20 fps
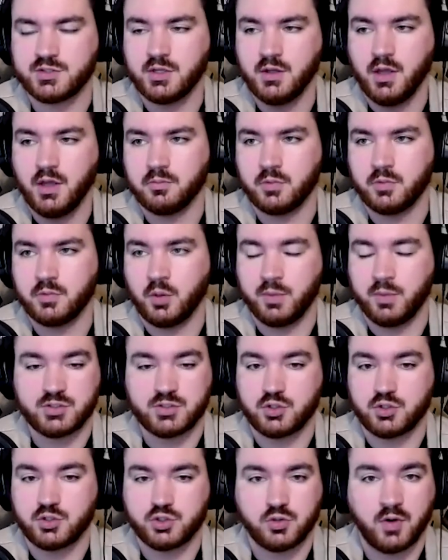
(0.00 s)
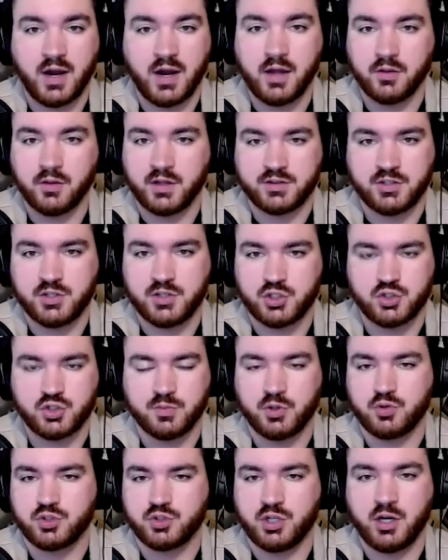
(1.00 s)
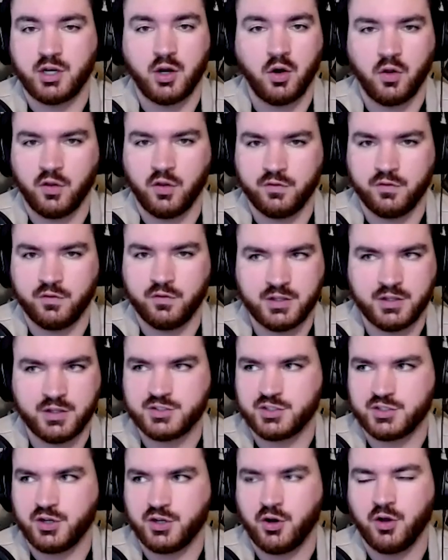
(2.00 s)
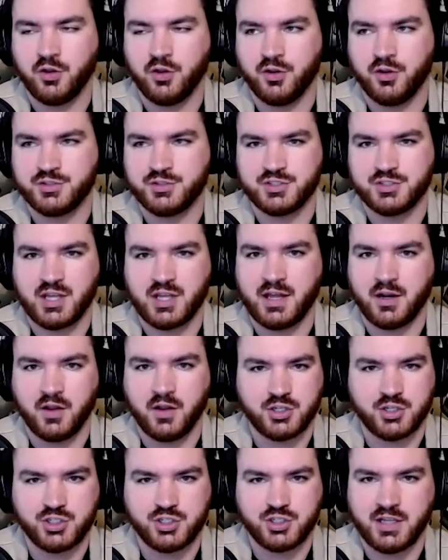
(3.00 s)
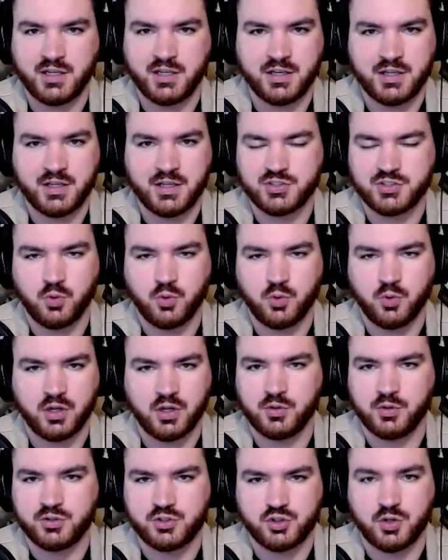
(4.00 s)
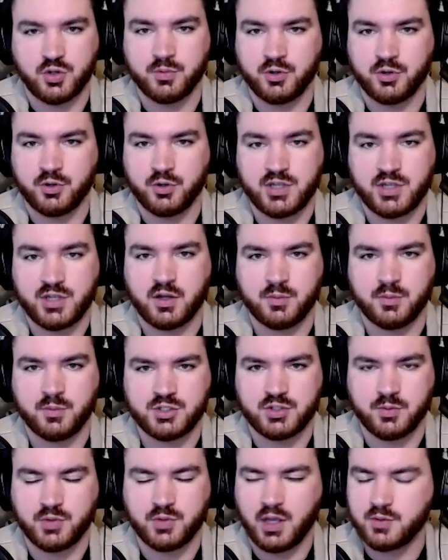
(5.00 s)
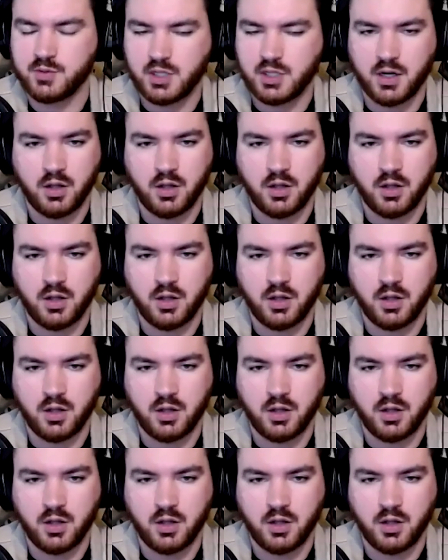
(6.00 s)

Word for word: you know, basically just around like the distribution and all the fees and all the just kind of like shadiness of working with distributors, how it can be sometimes, not